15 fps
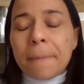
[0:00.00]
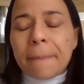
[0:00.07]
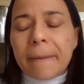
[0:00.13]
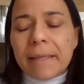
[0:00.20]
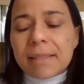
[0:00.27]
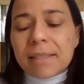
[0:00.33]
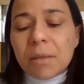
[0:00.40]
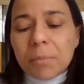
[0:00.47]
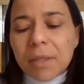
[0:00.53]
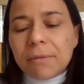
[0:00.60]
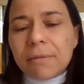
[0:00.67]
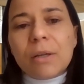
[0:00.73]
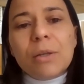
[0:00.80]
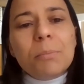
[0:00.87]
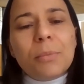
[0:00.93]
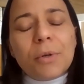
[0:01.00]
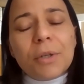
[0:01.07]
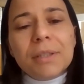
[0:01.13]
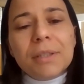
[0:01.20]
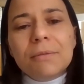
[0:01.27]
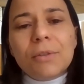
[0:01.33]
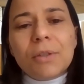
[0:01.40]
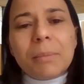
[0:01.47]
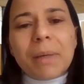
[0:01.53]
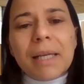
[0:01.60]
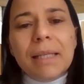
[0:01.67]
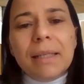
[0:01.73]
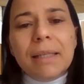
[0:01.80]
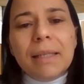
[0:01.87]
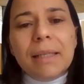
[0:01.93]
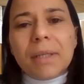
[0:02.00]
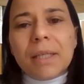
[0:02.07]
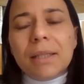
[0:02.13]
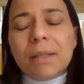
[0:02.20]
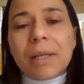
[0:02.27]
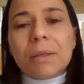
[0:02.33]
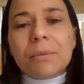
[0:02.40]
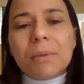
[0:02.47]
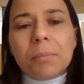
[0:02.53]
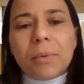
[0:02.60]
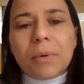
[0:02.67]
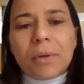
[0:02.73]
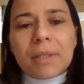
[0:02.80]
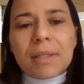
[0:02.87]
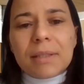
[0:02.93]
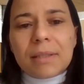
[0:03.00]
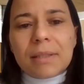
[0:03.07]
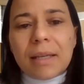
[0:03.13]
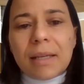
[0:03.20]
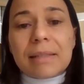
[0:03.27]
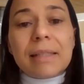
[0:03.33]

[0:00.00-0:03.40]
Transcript: And something very important for my direct reports as